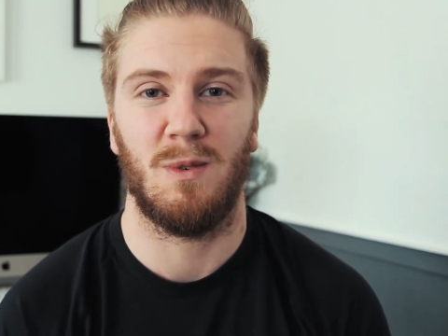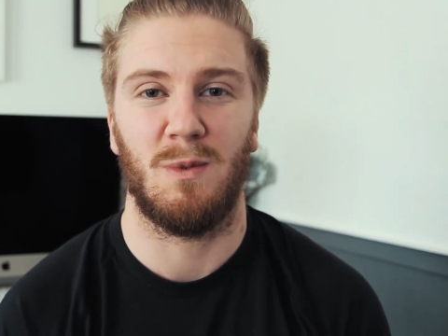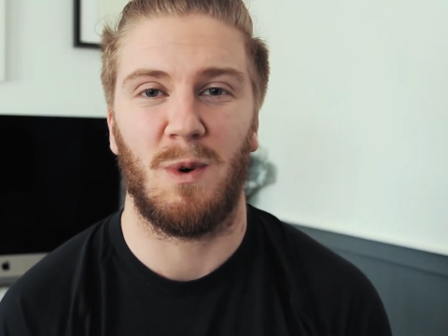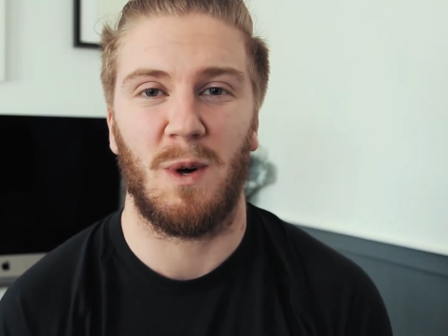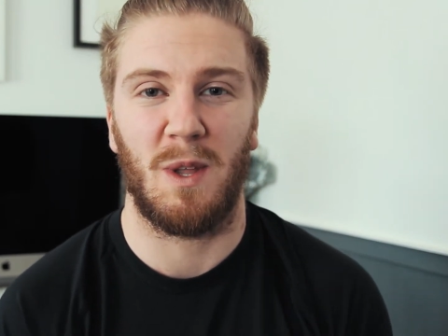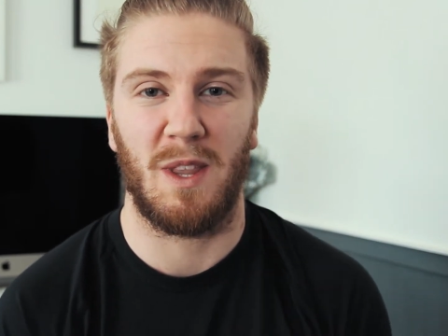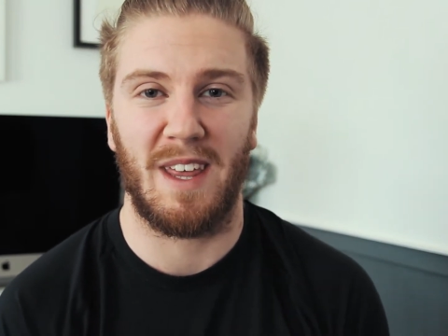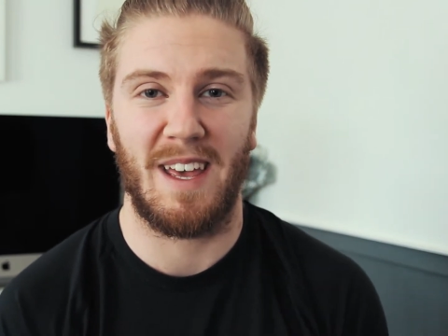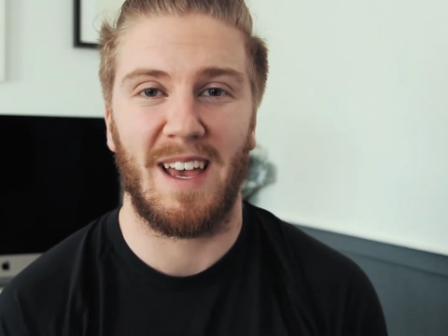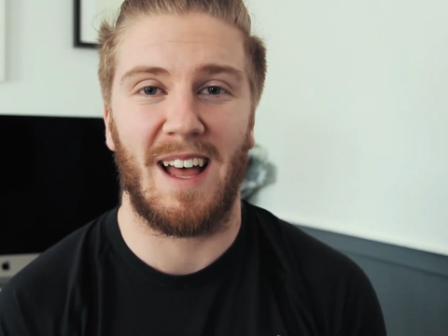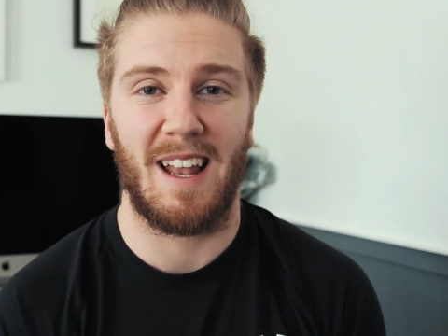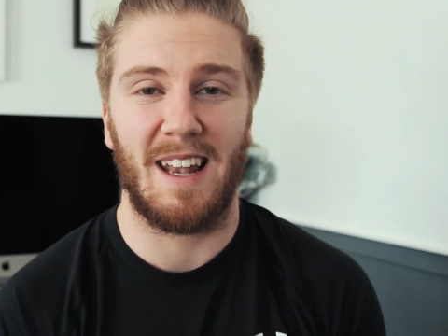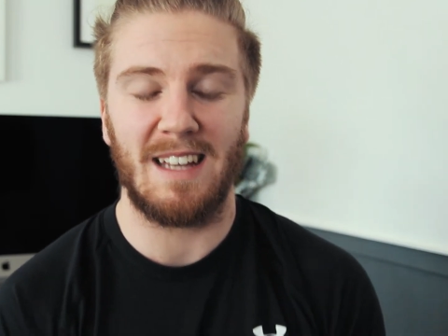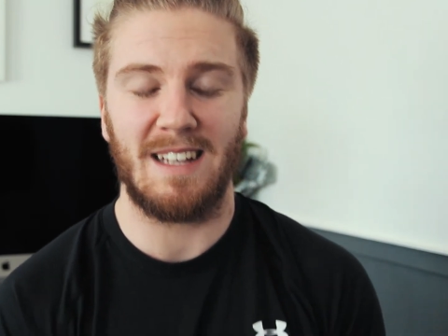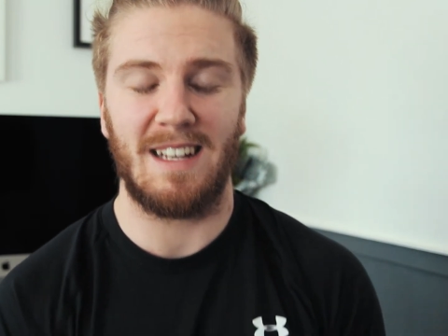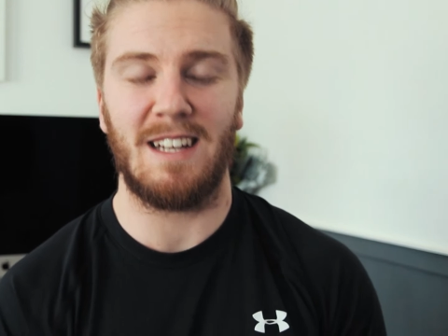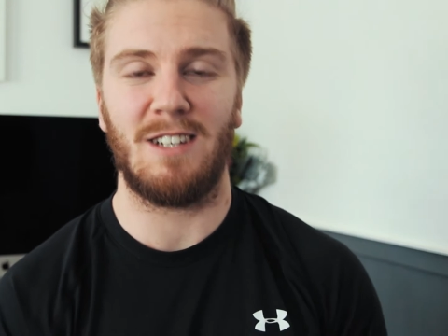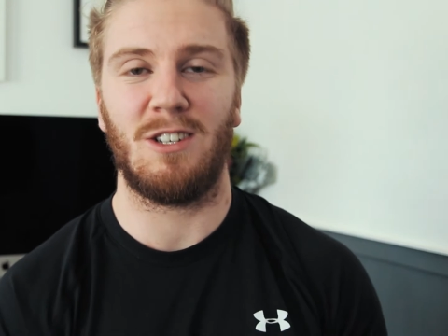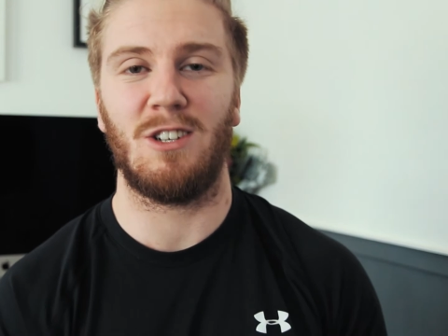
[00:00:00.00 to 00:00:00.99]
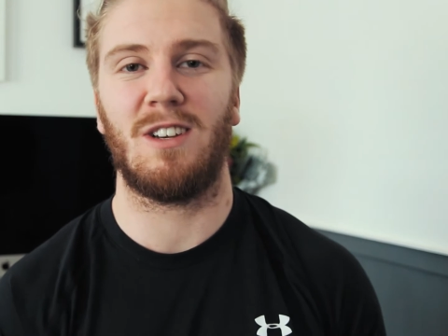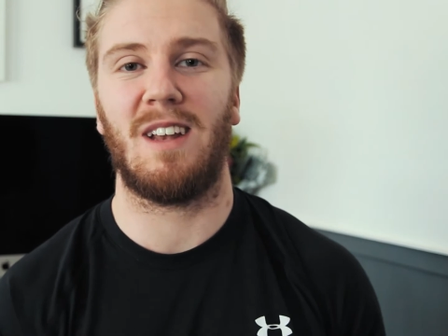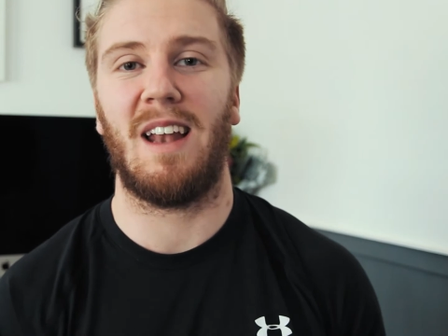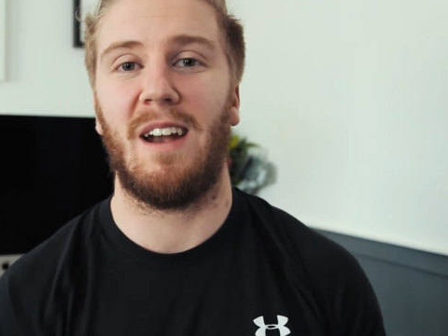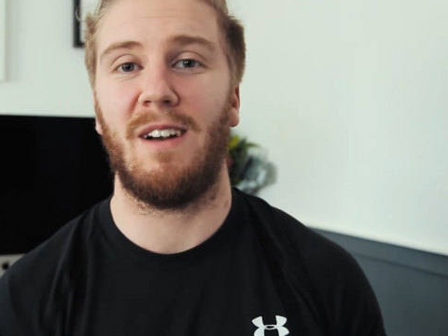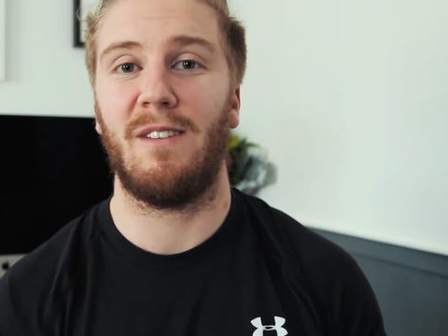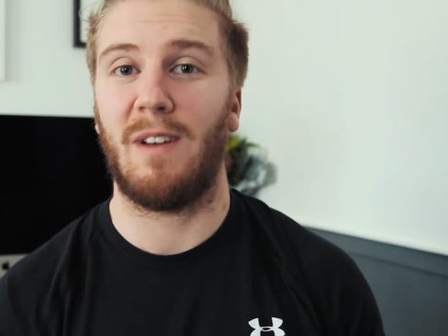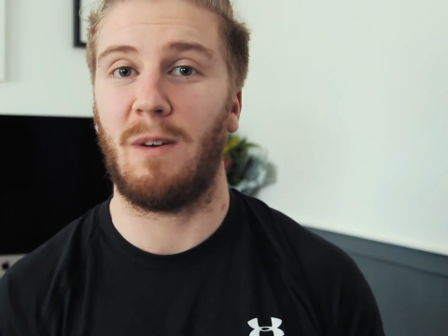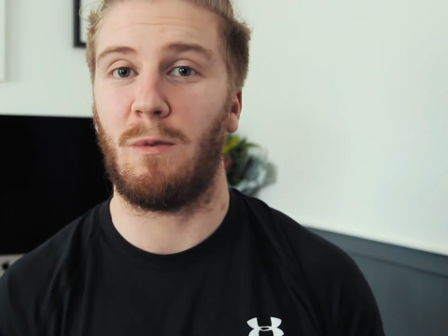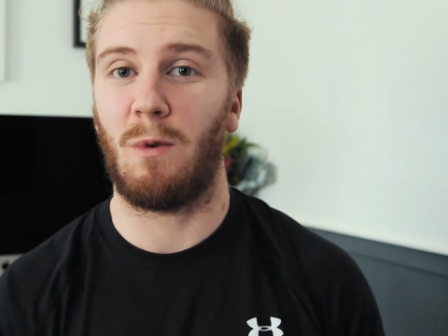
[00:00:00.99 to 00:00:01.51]
what they are. Let's just
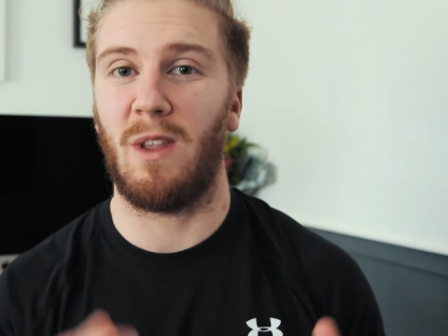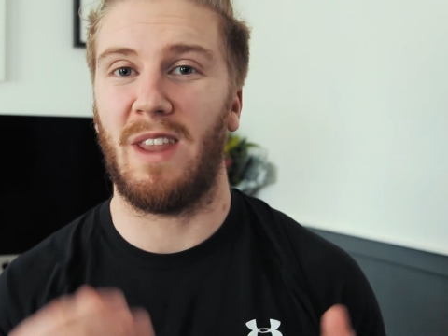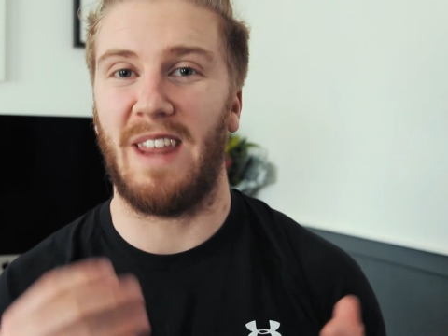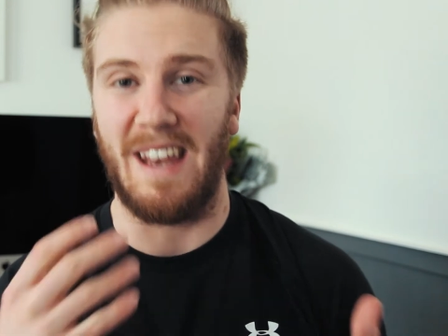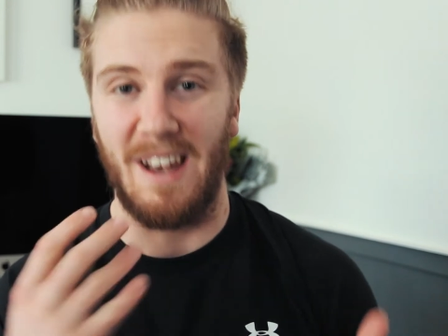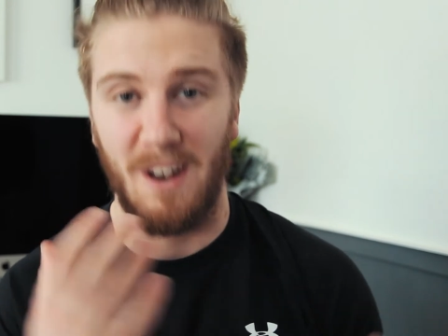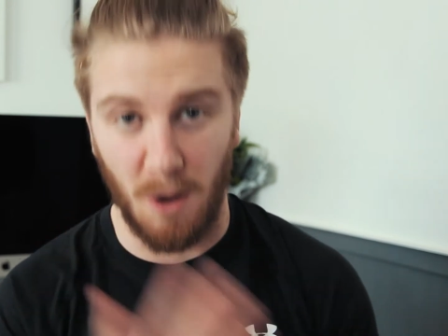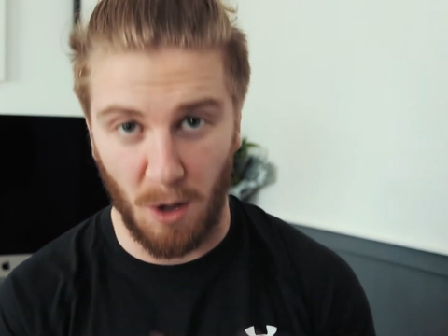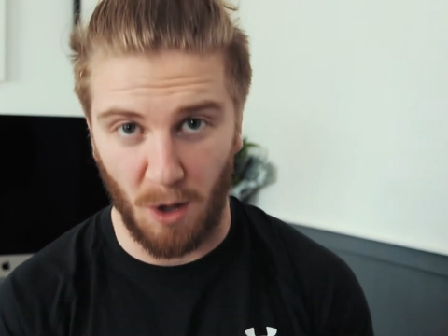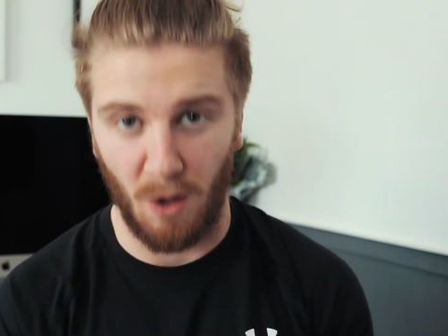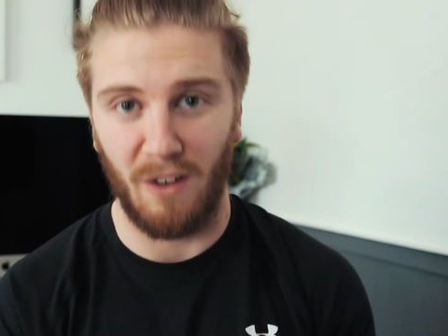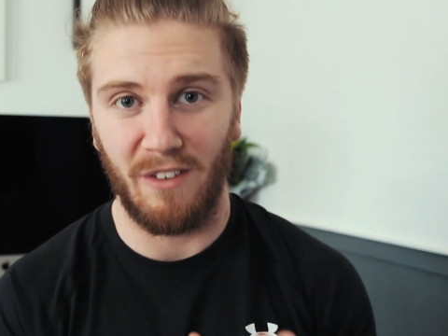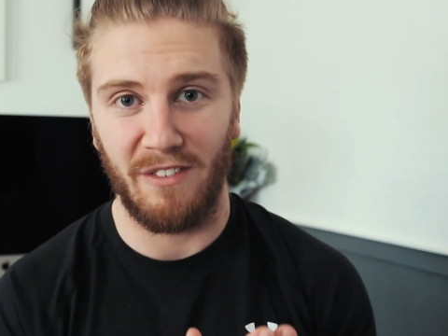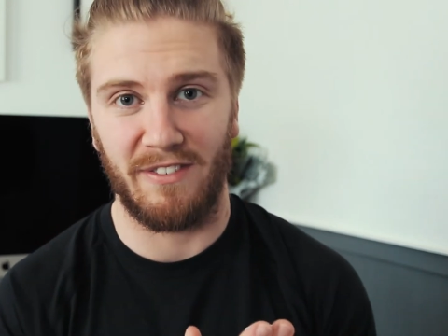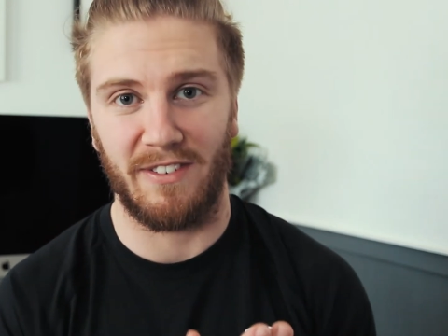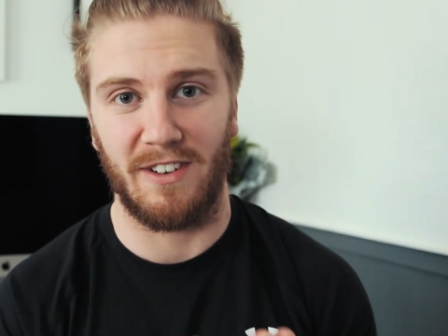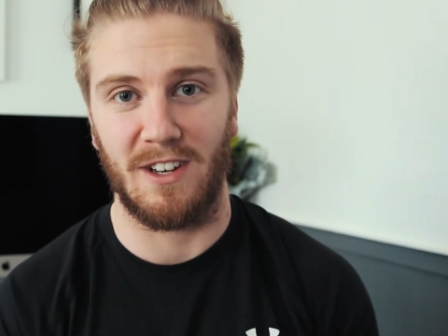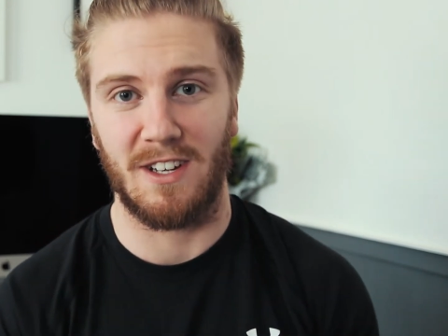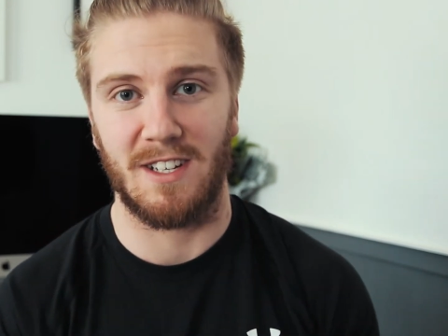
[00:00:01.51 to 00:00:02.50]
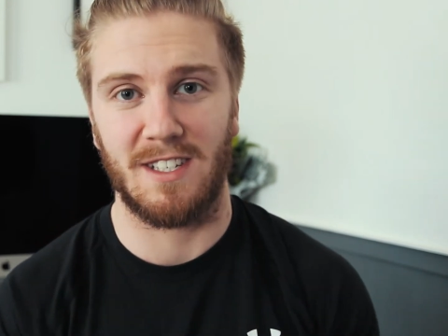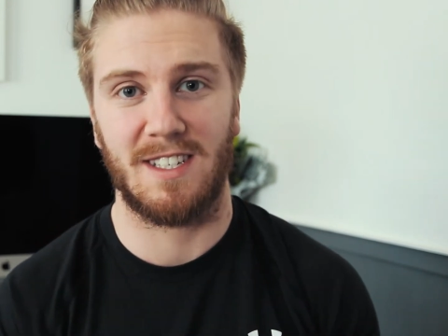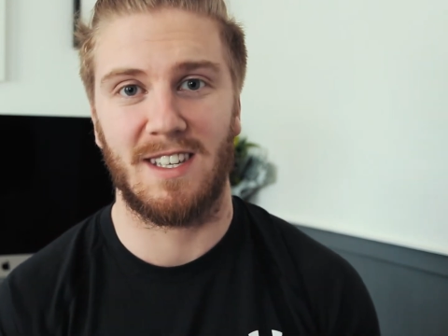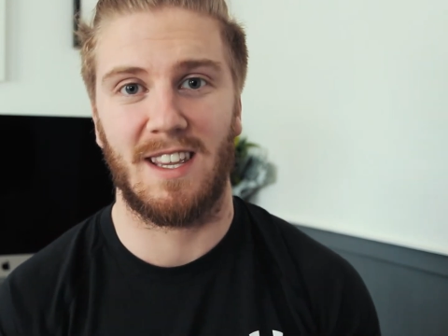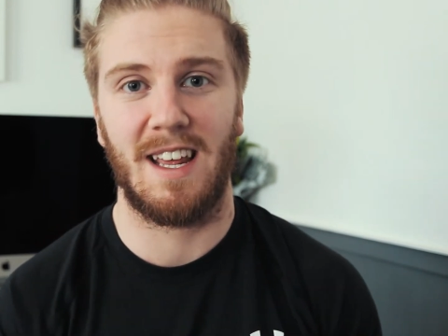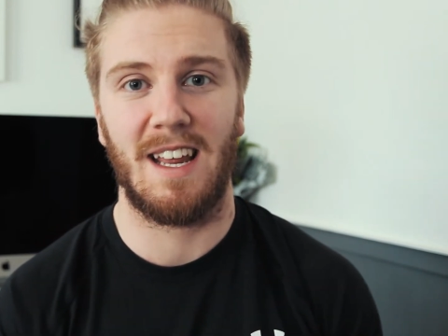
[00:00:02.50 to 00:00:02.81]
clarify what they're not first.